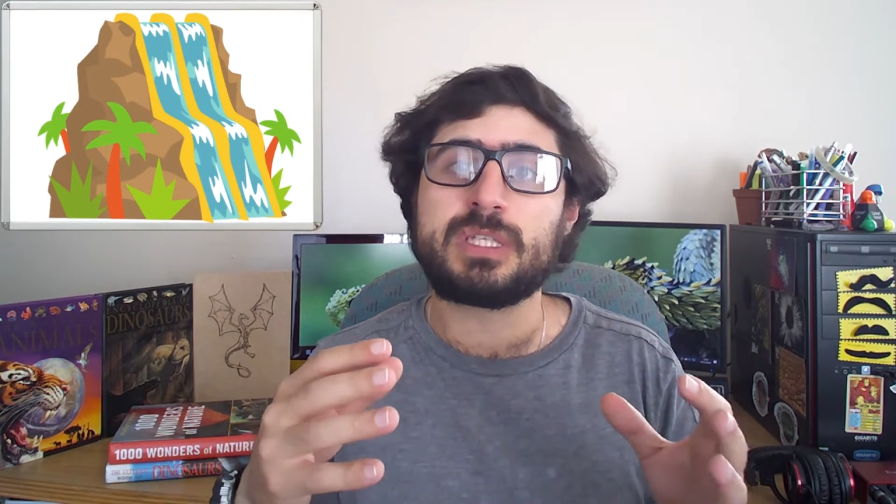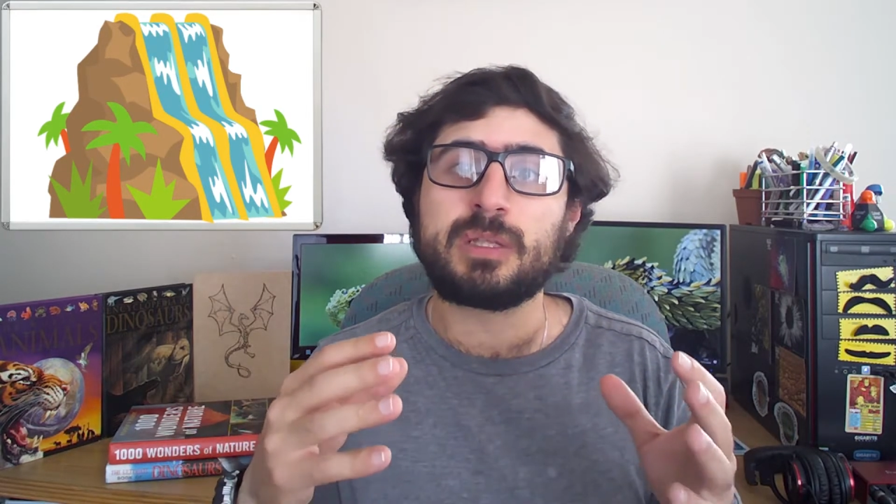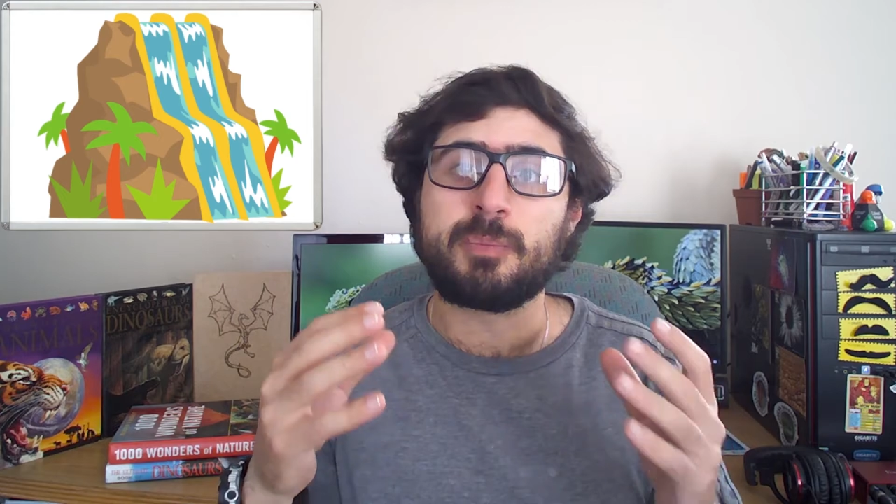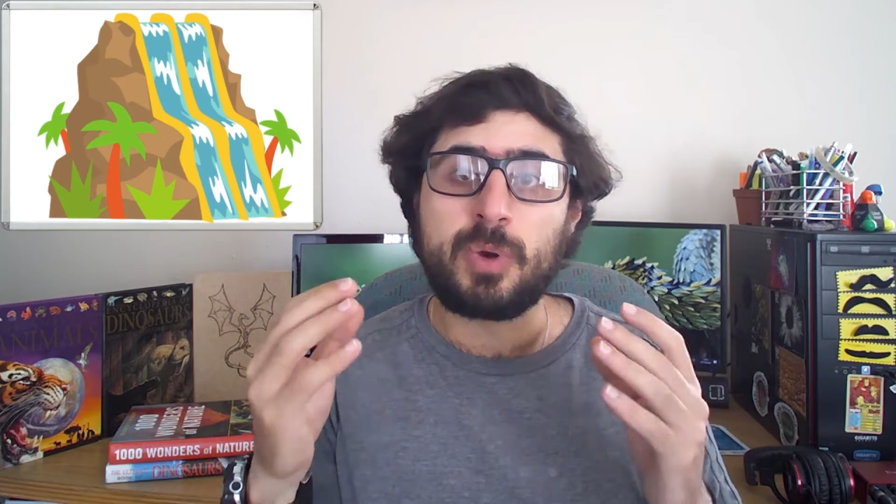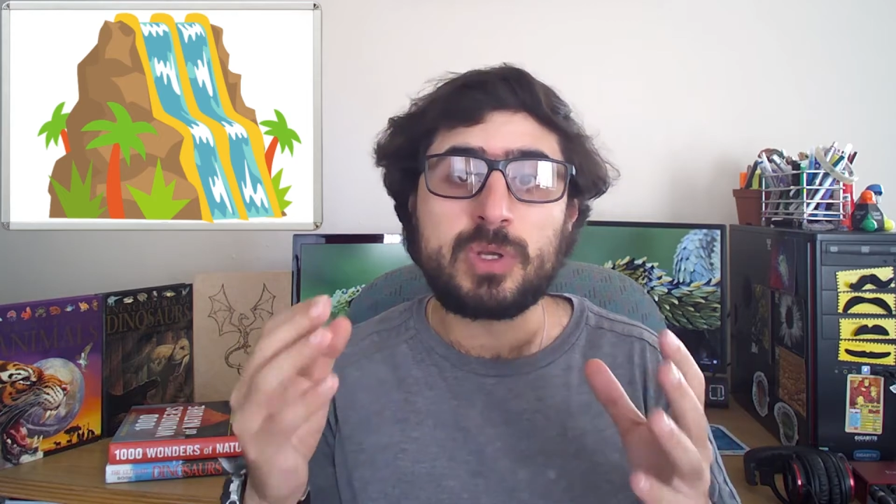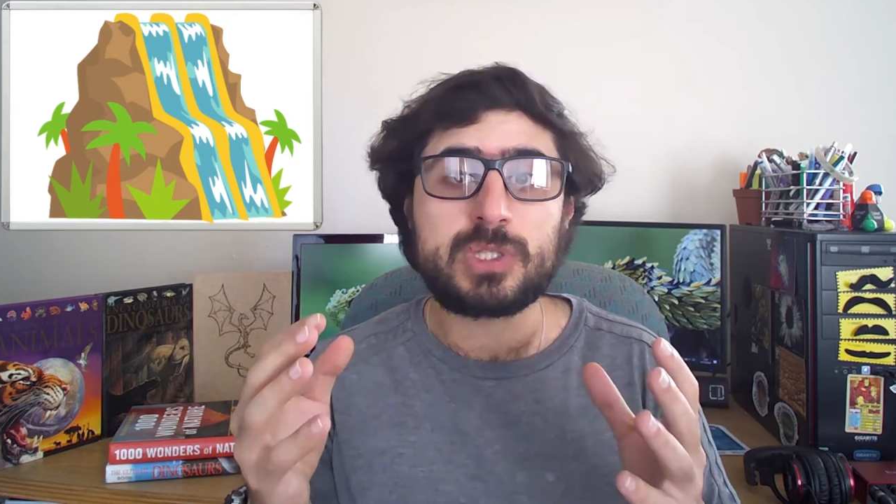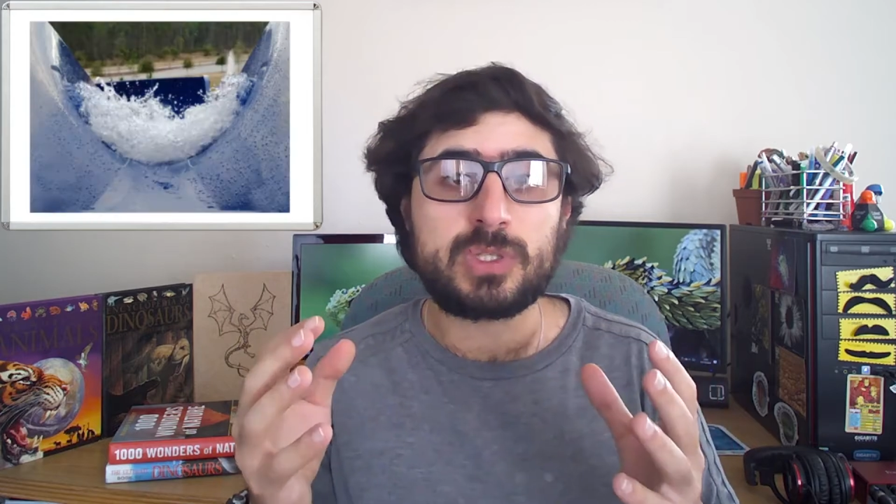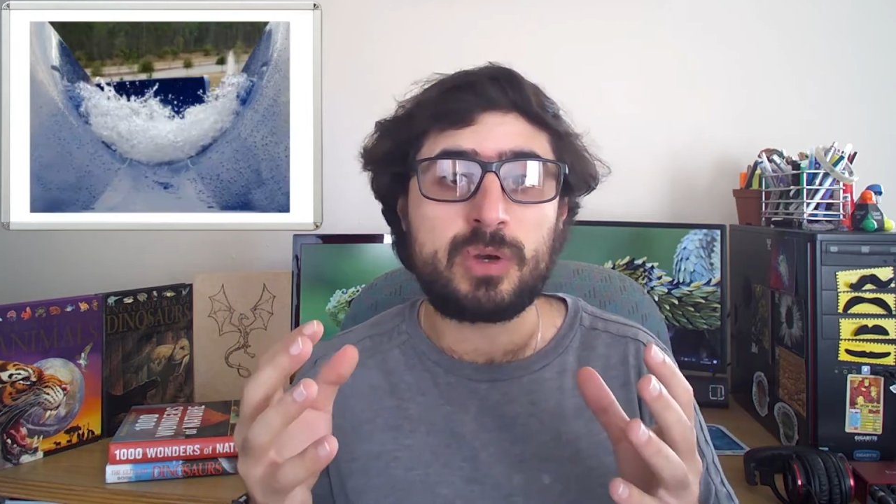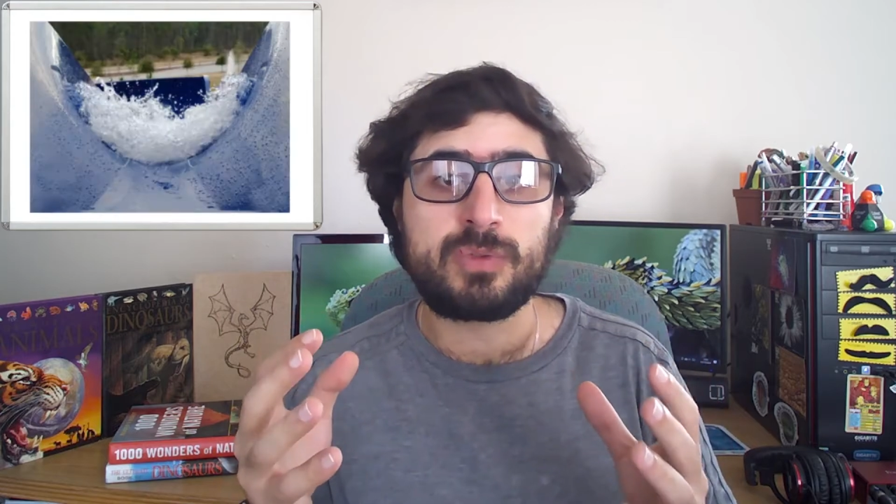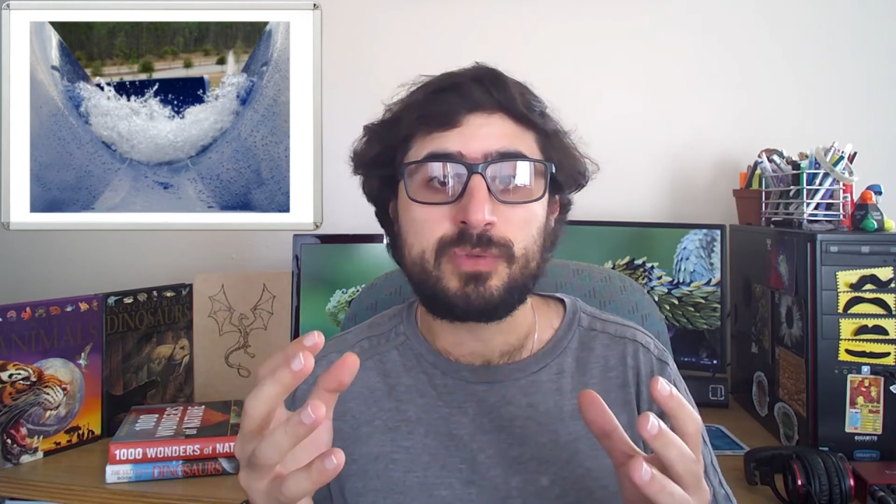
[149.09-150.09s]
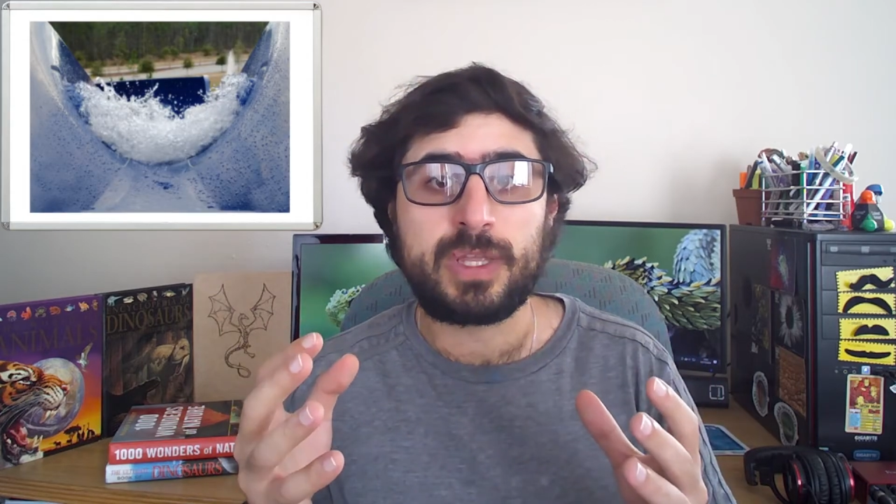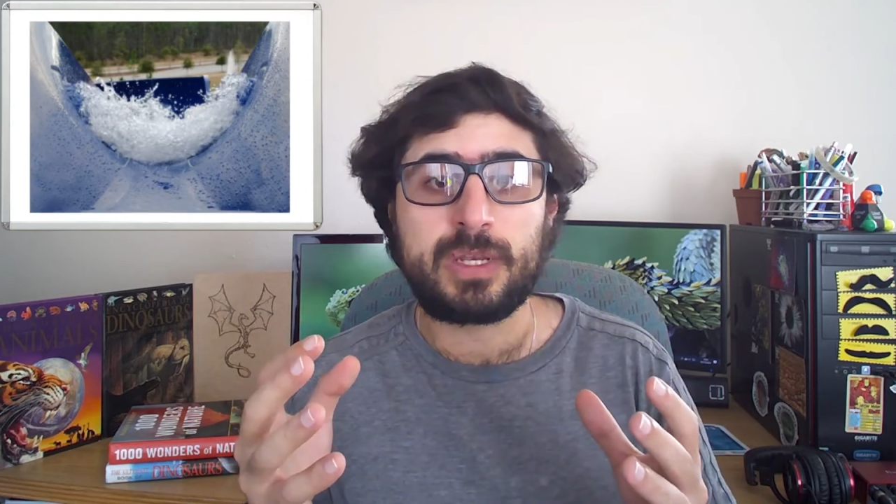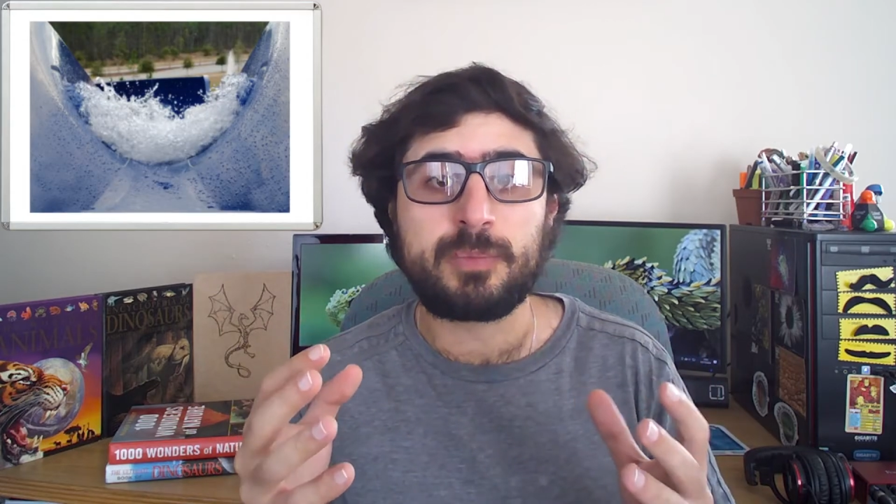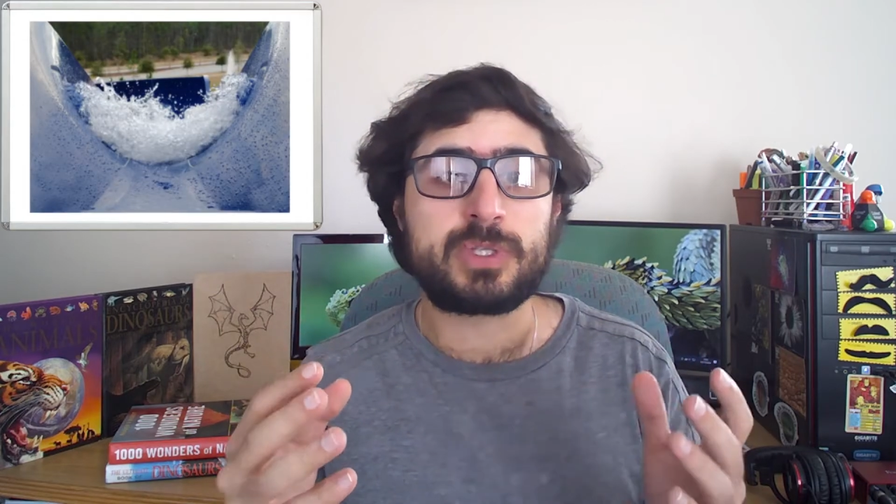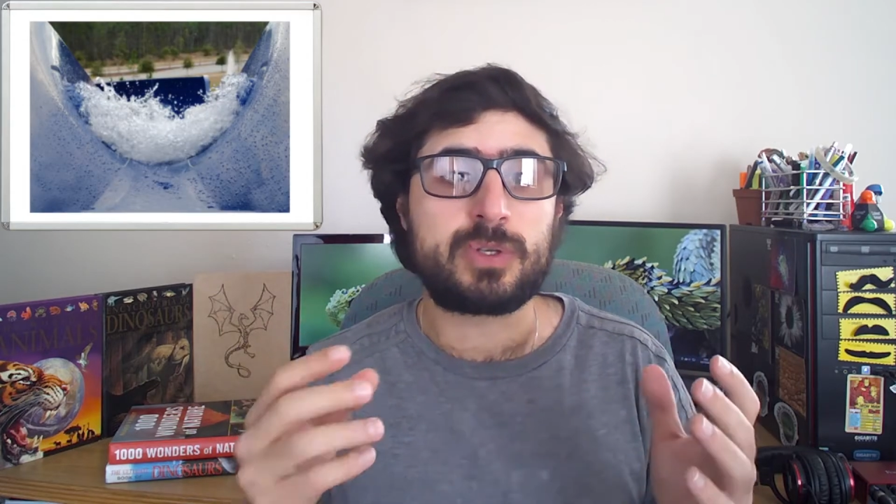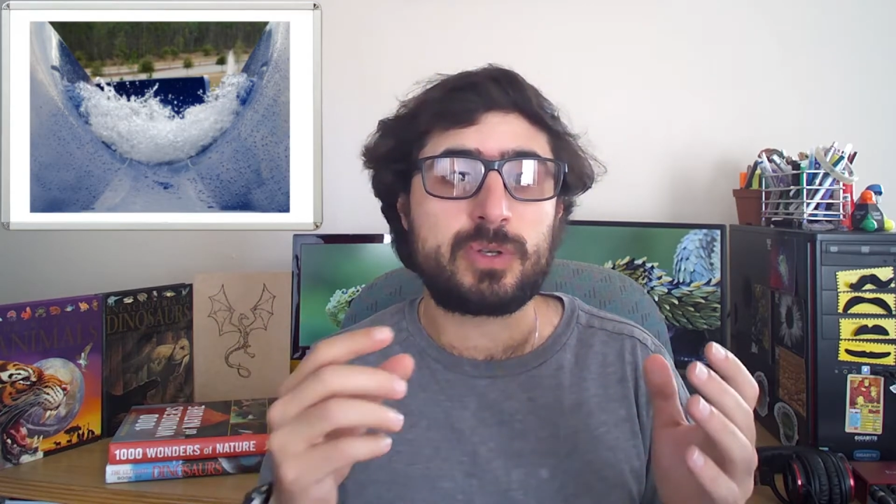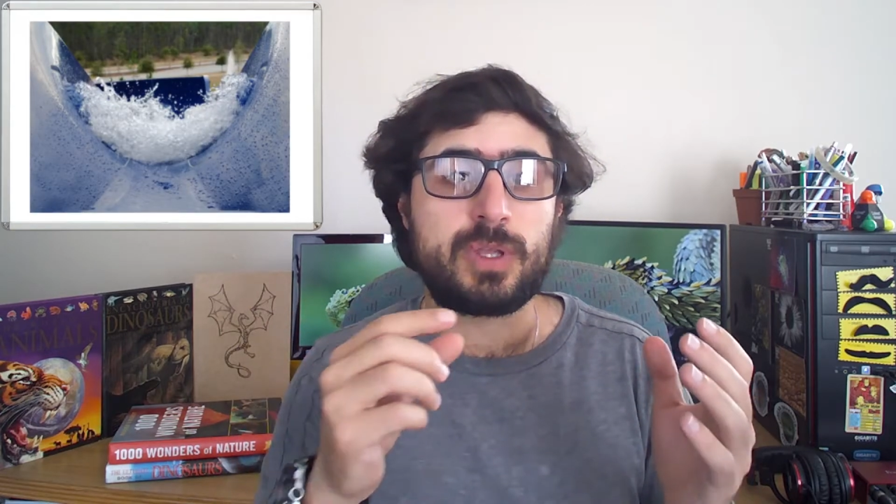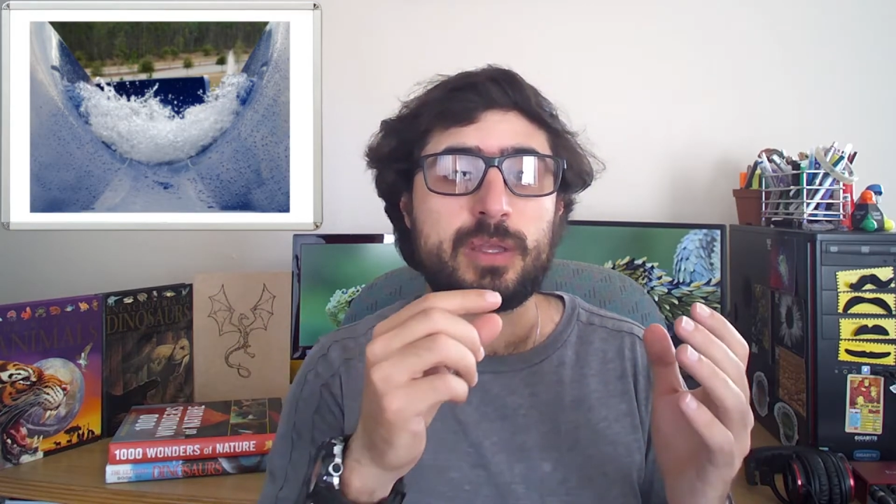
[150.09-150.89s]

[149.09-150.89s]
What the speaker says: that most of the venom is going to,